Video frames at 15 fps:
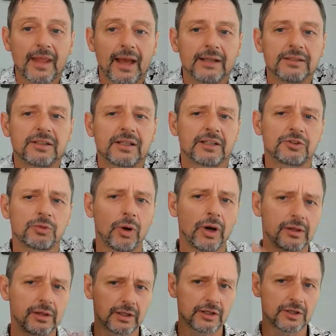And so that's why I
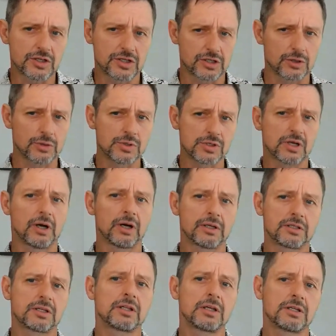think there's two
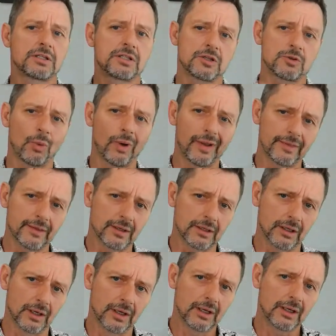sides to this. There's one that
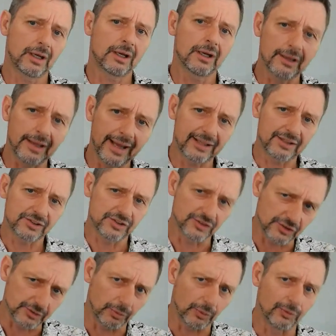collects and
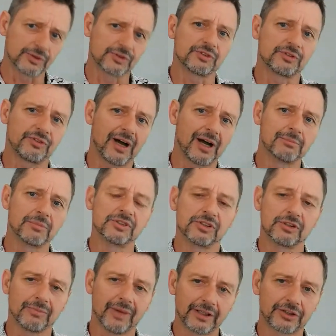supports the farmers
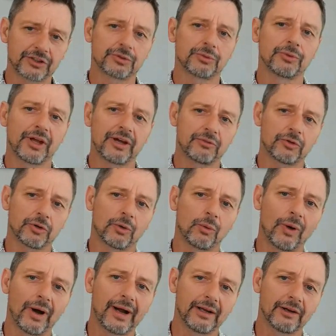and makes sure they've got a
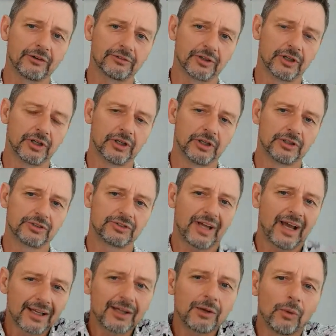way of
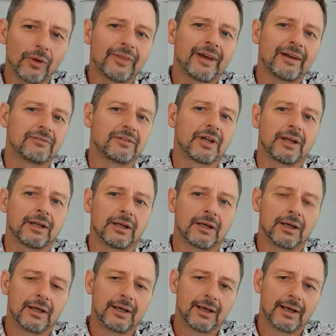telling what they've done.
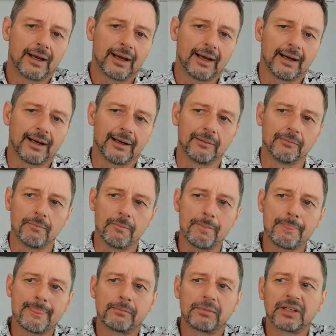Um,
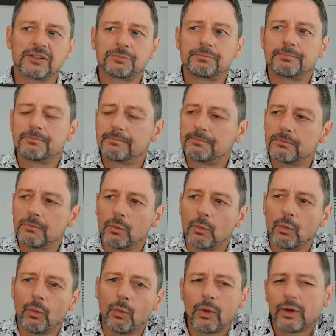because
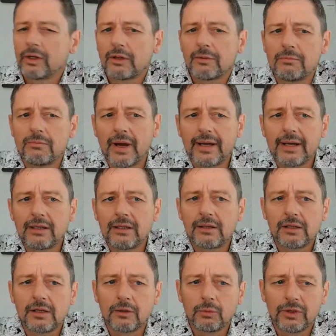one of the main
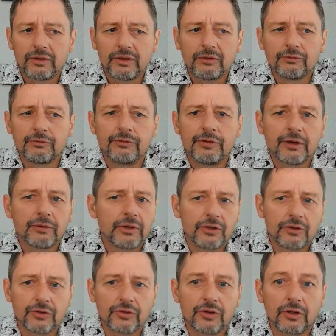thing, one of the very
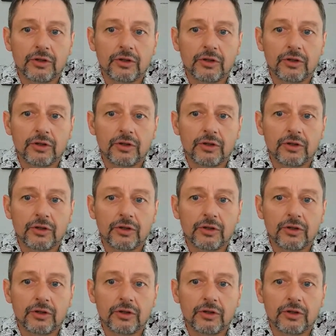interesting